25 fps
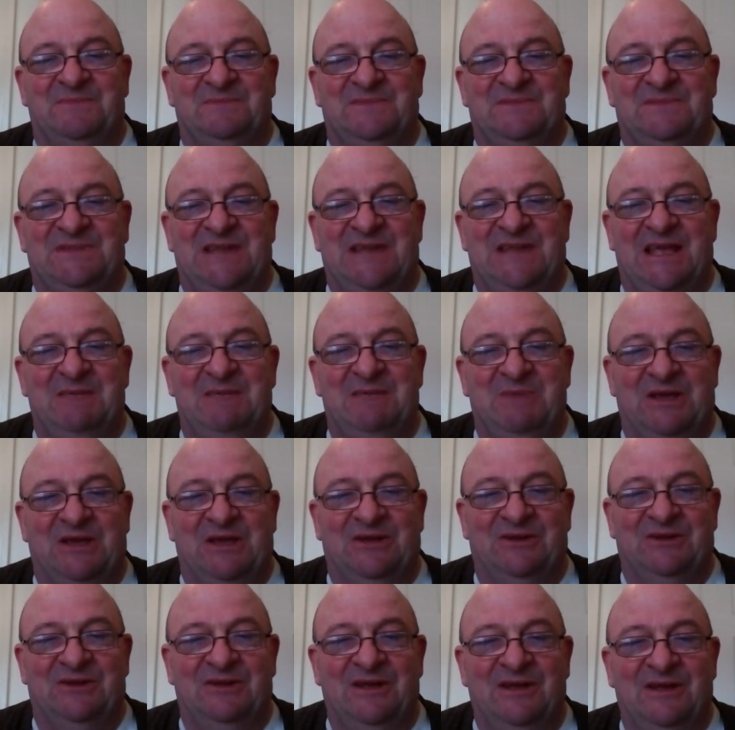
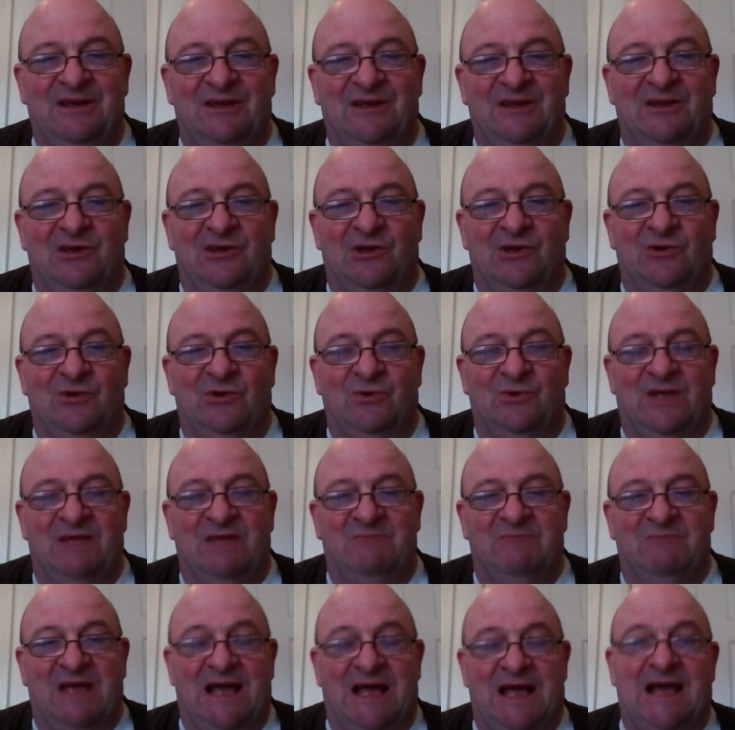Damien, who
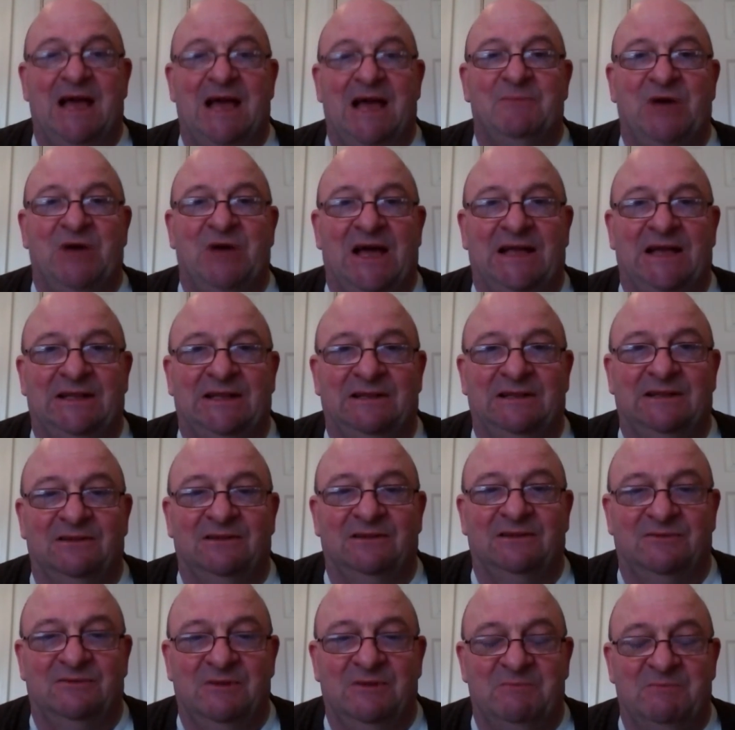gave me a hammer
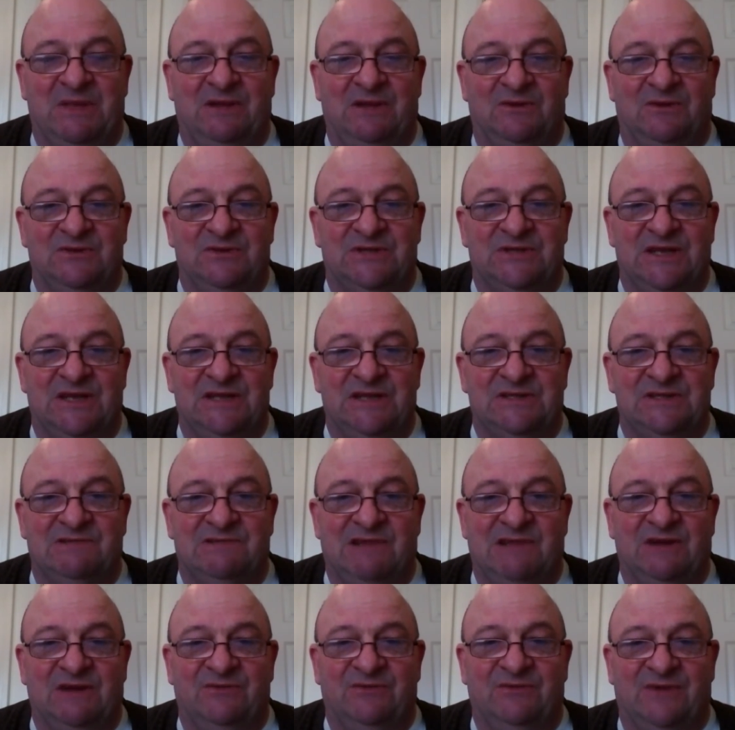handle that belonged to his
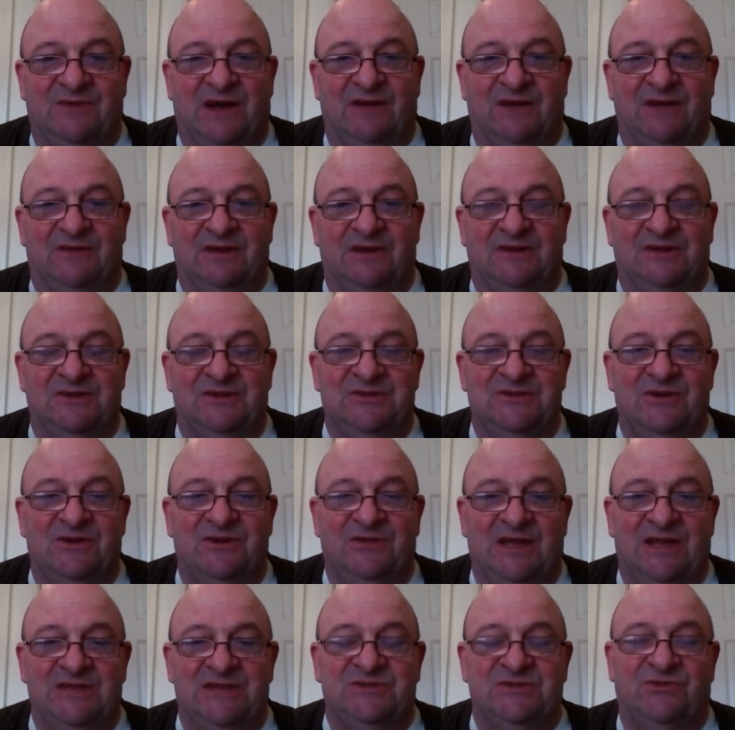grandfather, and I
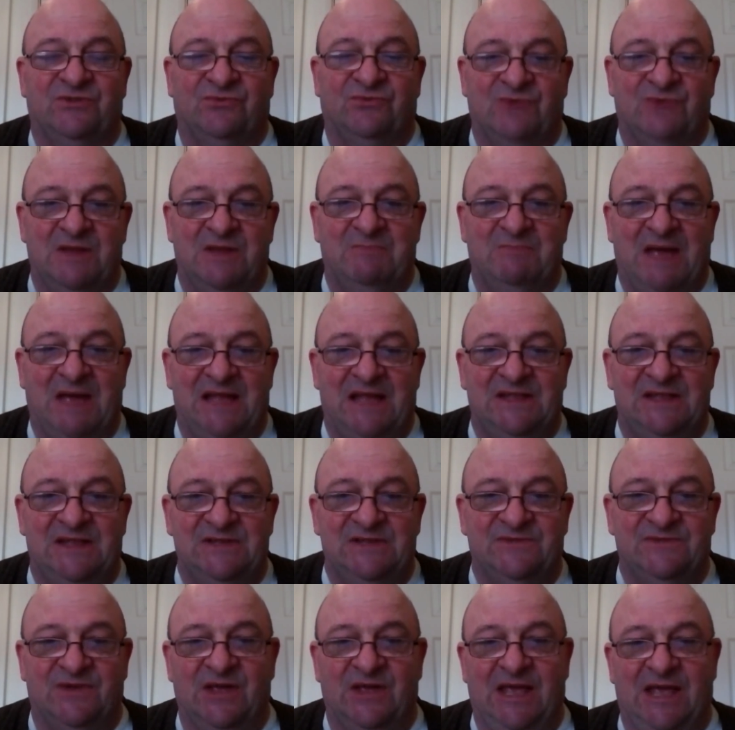turned that into 3
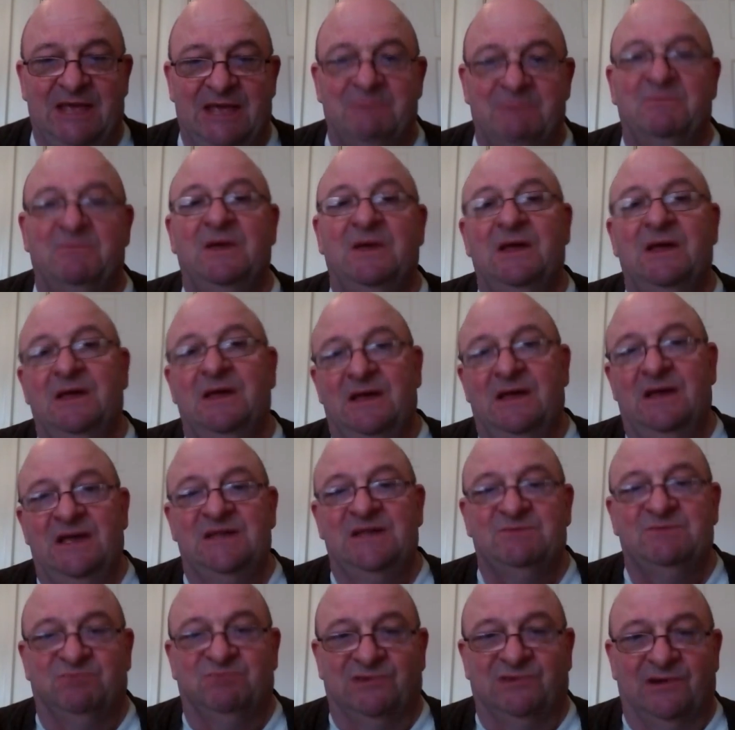pens for him,
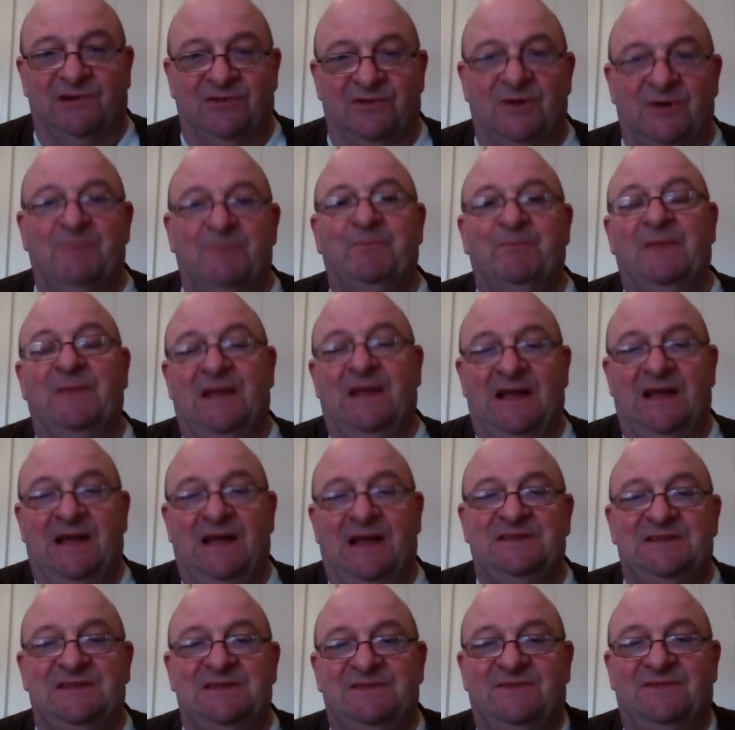his brother,
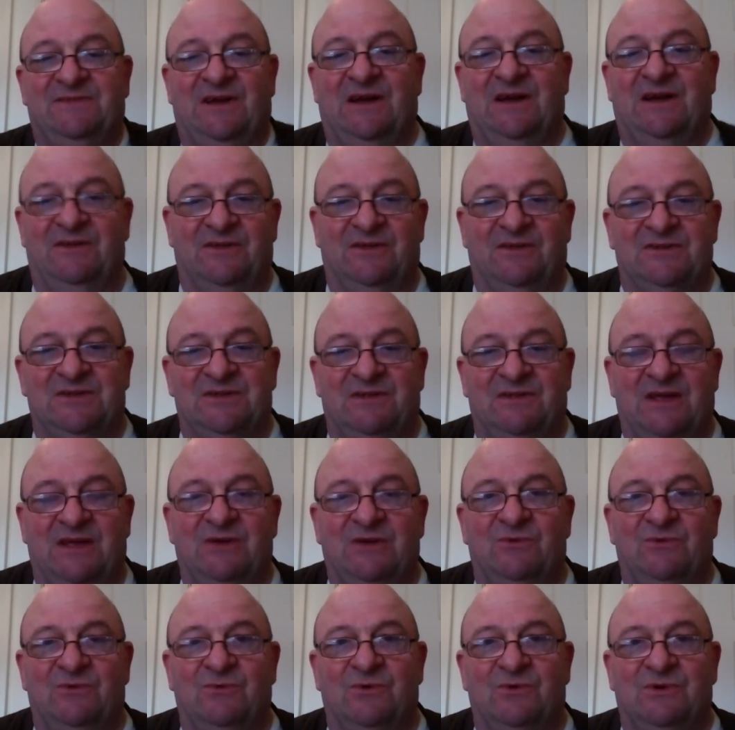and his father, so they
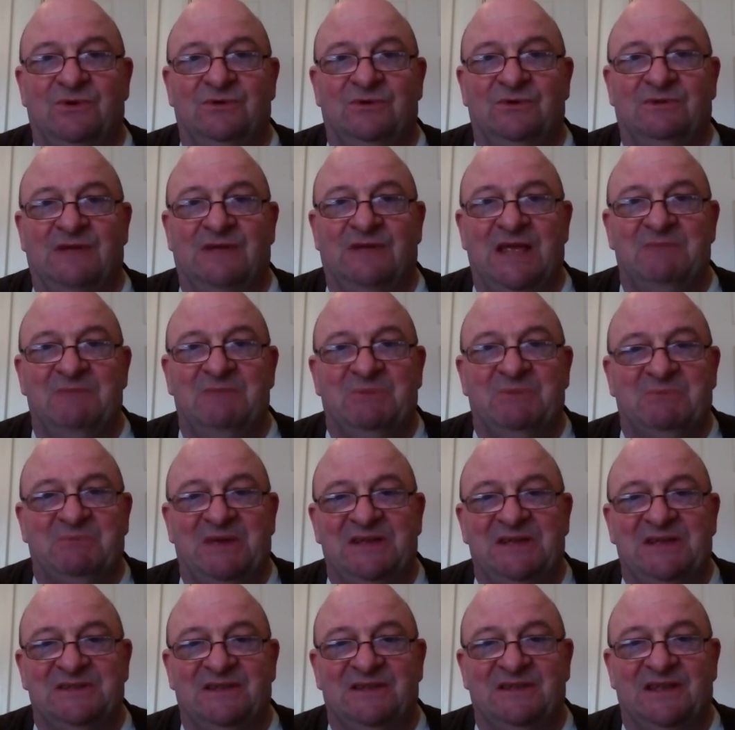all could keep a
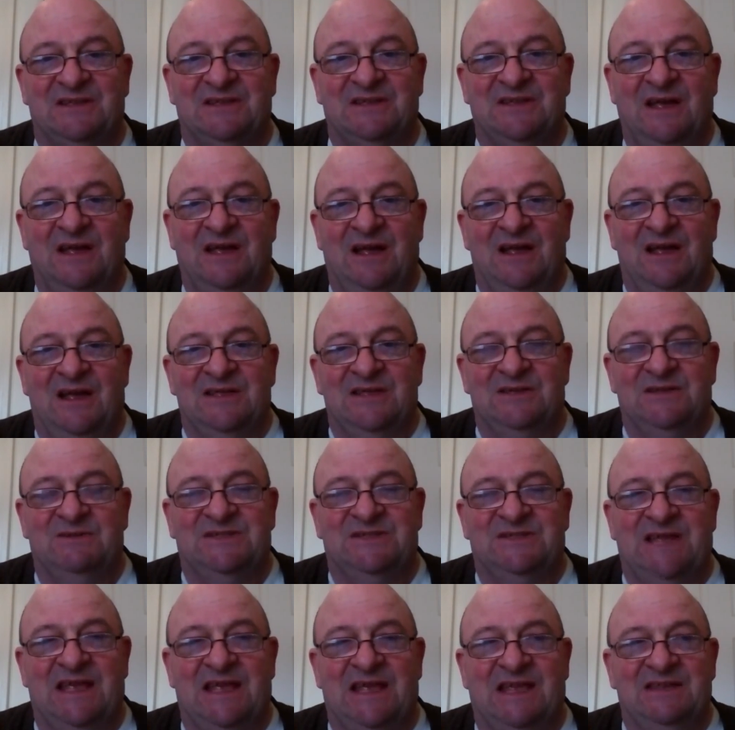piece of this. So
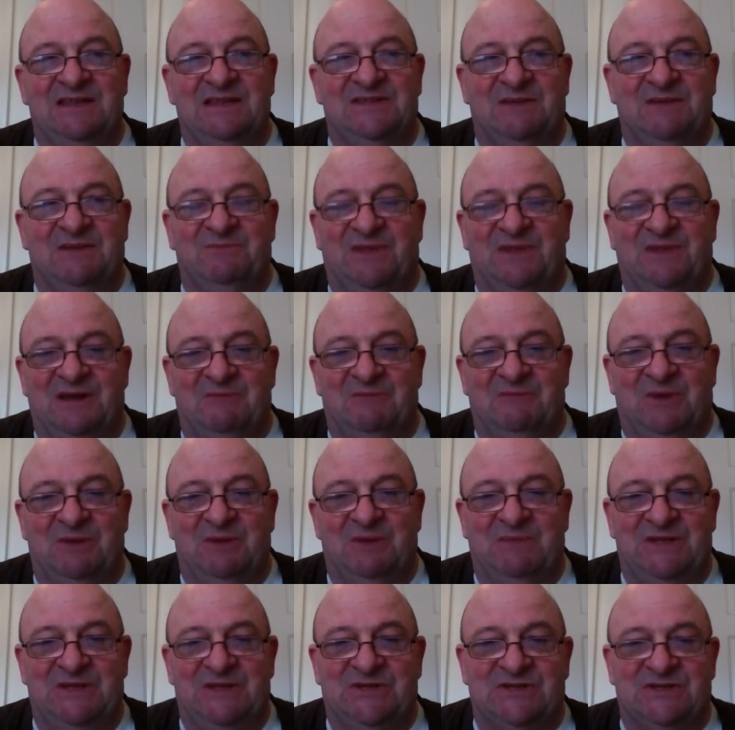it's taking something that
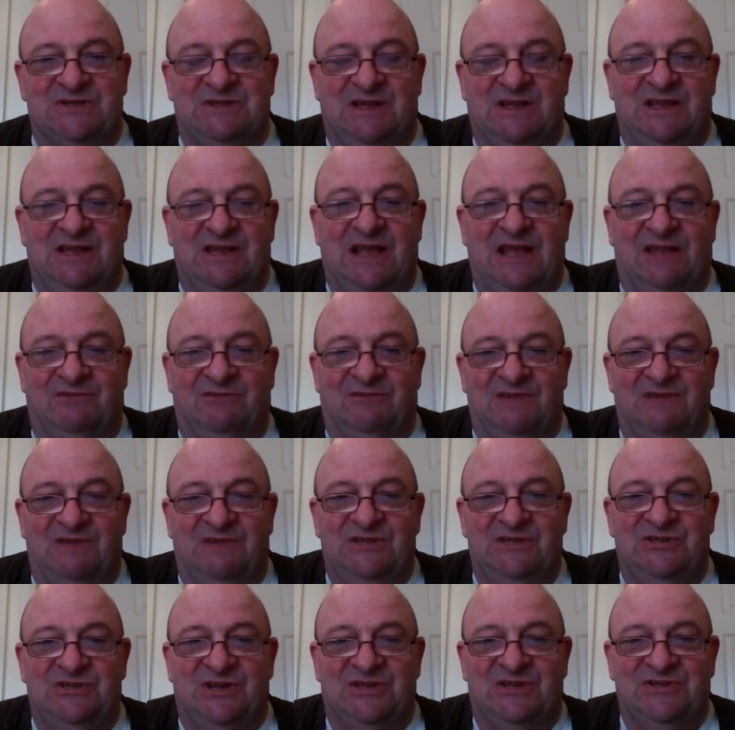might be just gathering
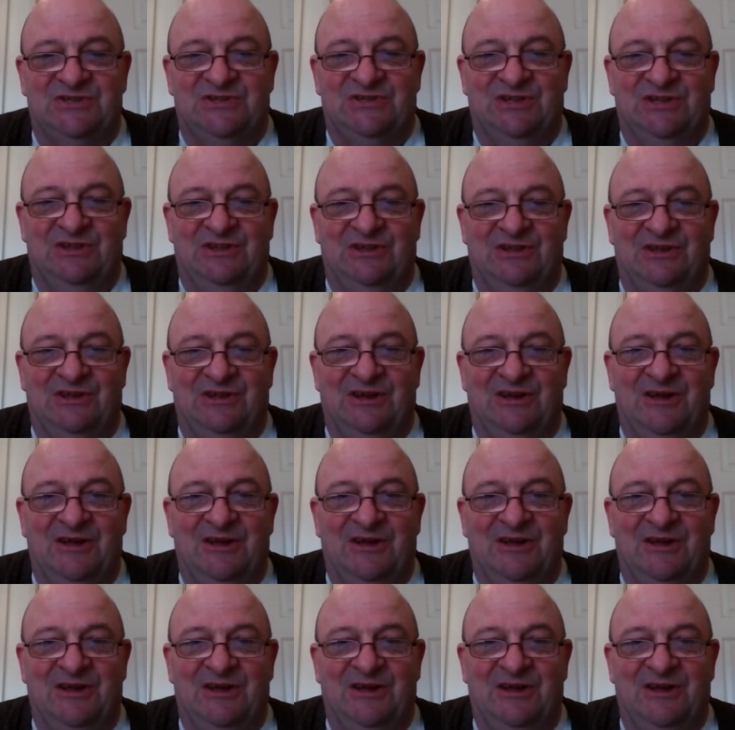dust in the